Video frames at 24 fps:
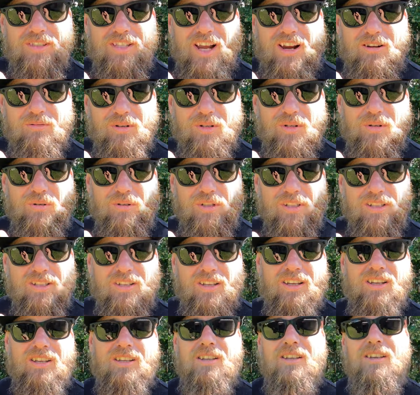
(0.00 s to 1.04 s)
and start recording.
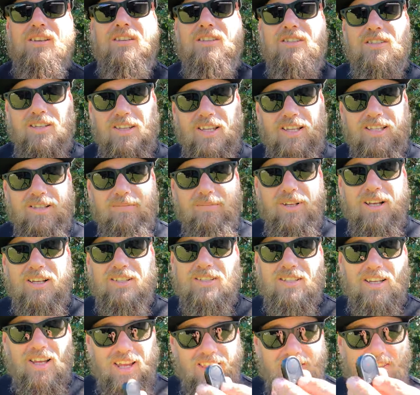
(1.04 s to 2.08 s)
So that's a
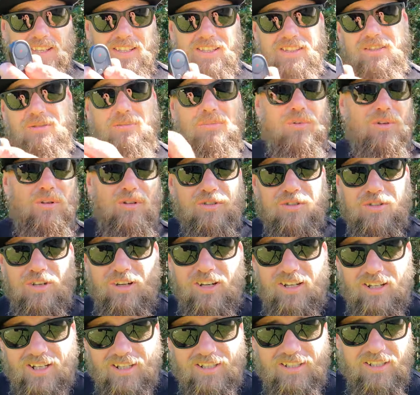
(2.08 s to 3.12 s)
plus. And this will
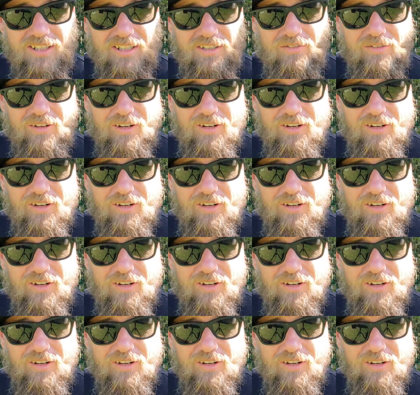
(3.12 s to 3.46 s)
also connect to your